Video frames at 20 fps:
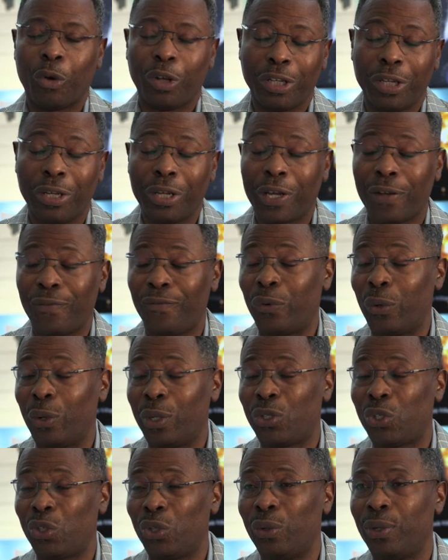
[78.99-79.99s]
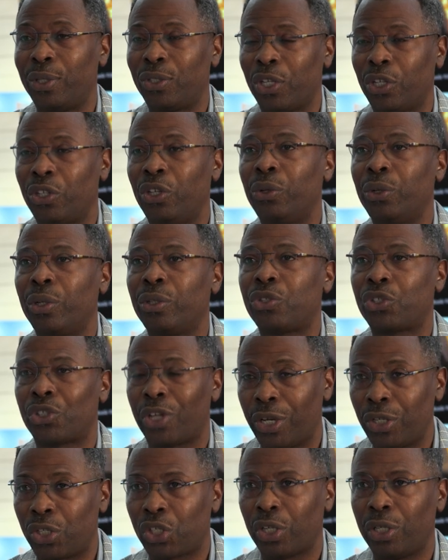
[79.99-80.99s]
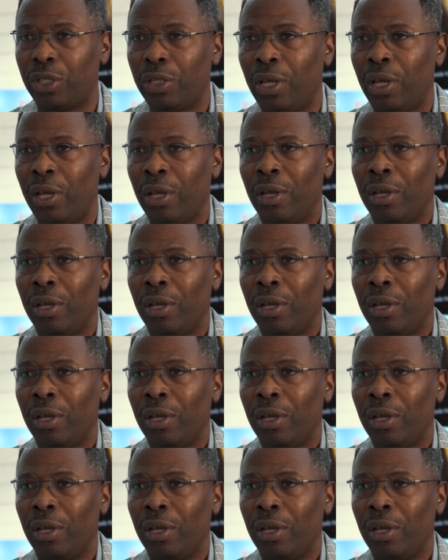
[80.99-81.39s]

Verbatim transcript: really looking forward to is at Union Station,